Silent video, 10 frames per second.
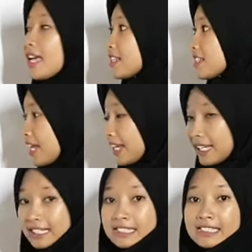
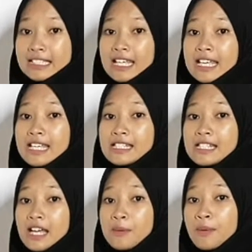Second
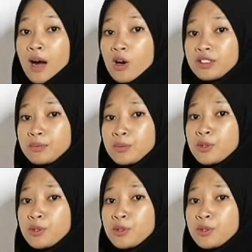is about